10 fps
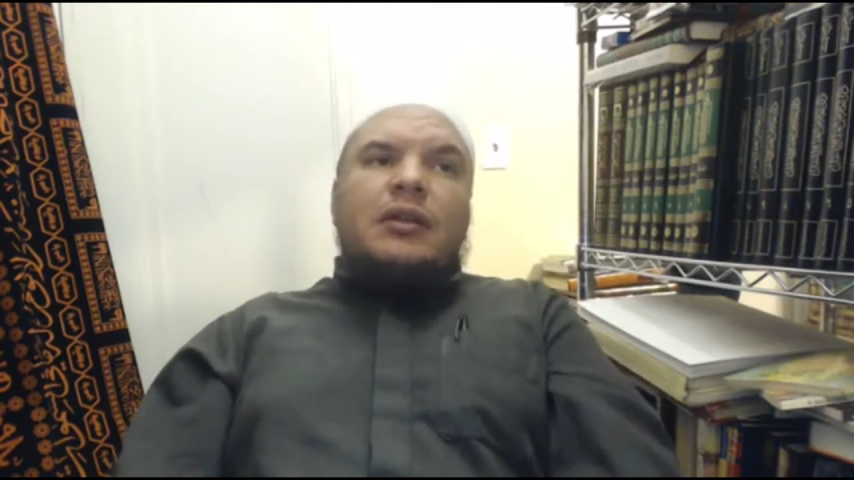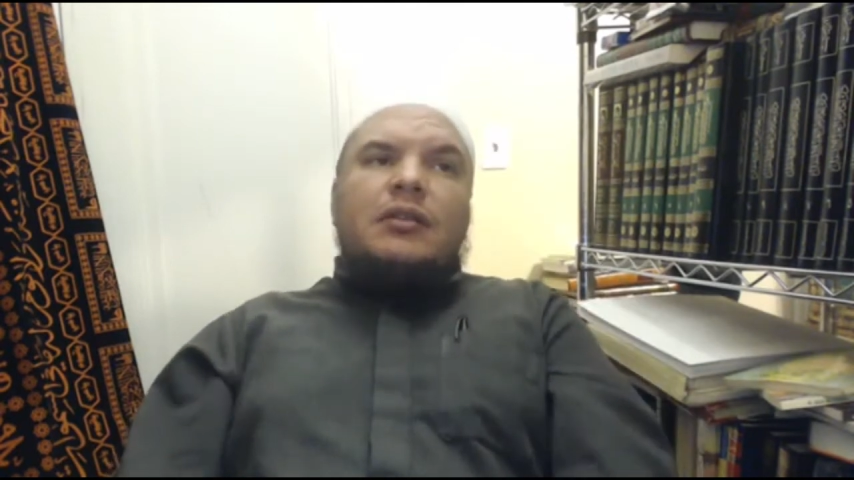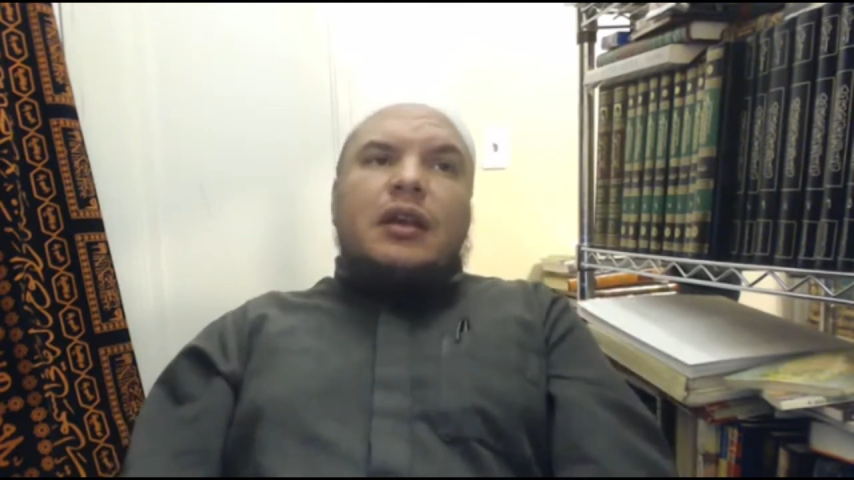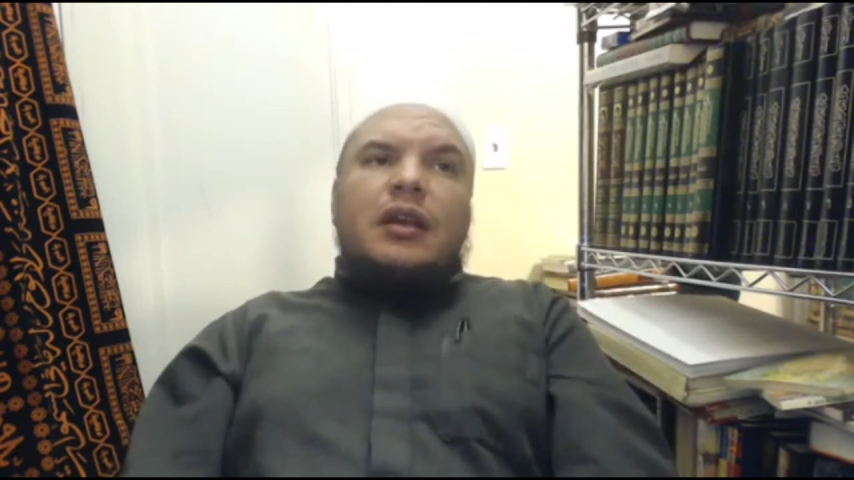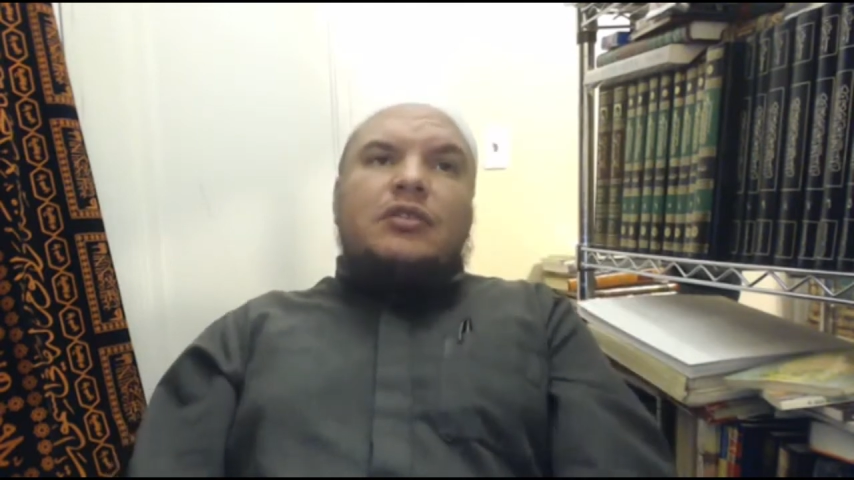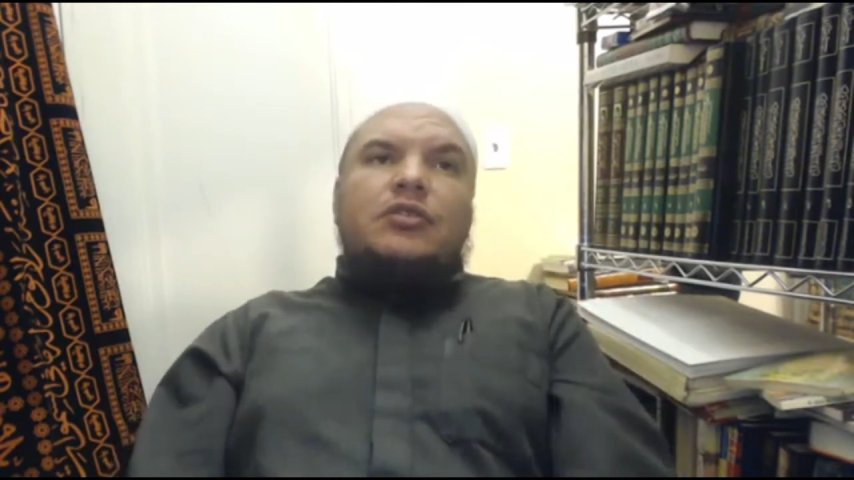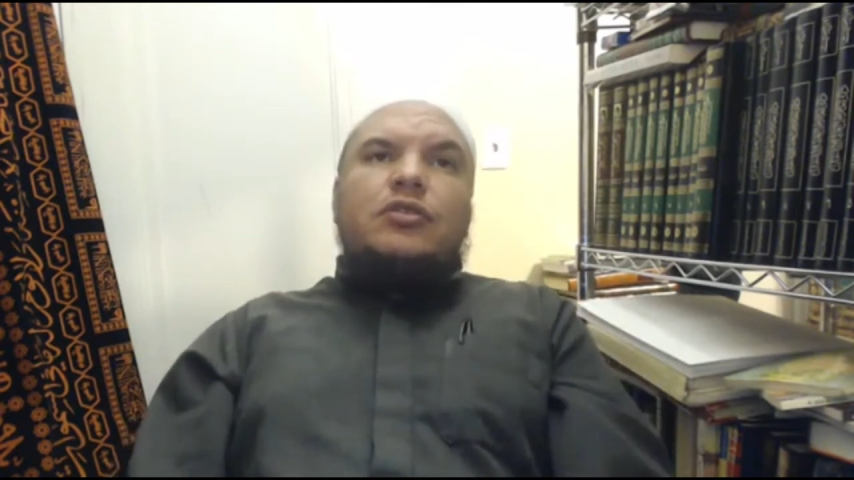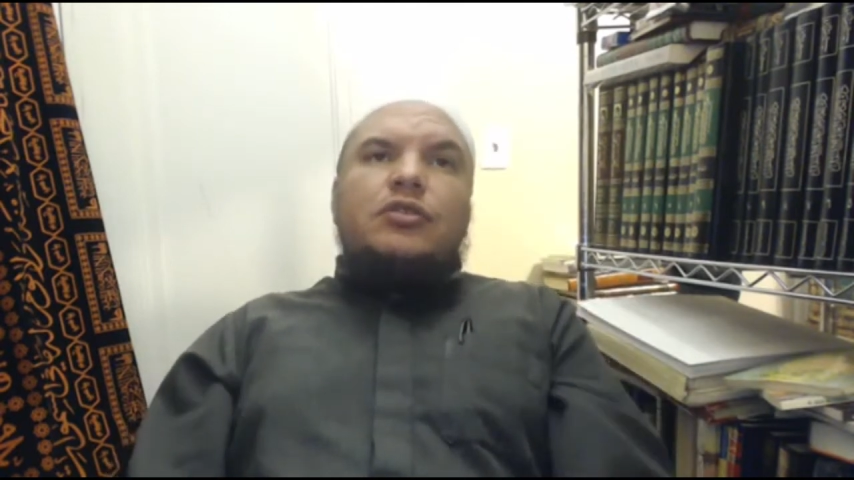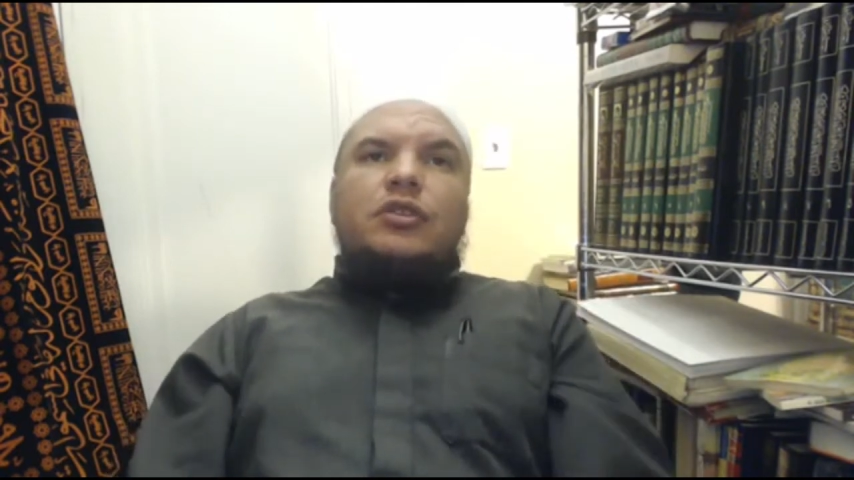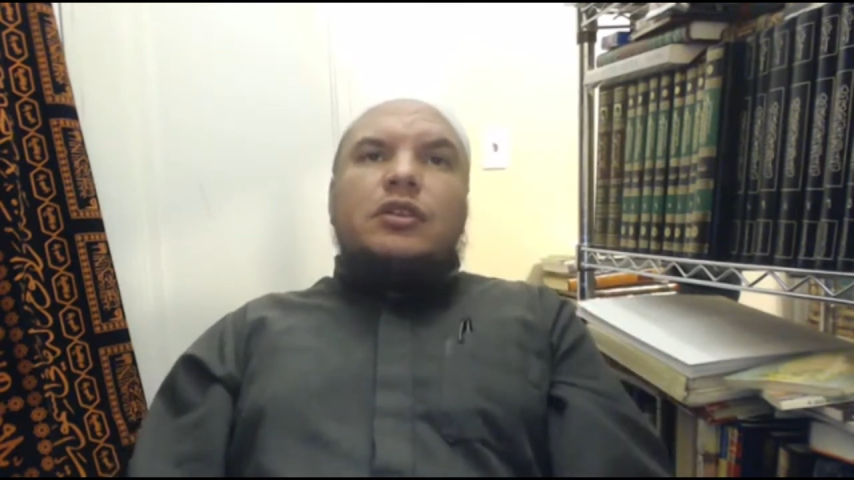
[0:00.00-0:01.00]
text
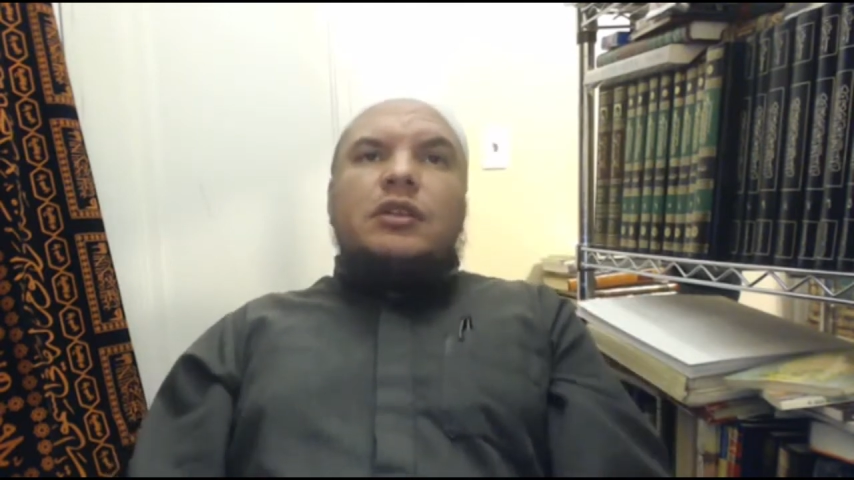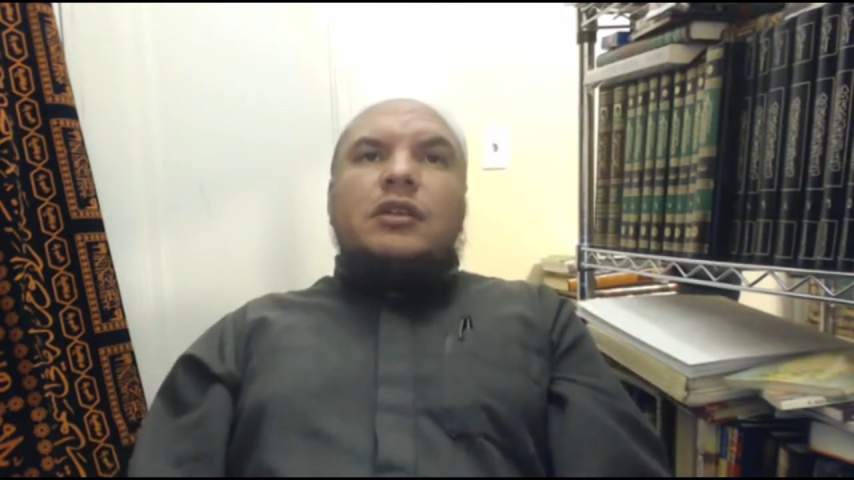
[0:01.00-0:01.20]
usually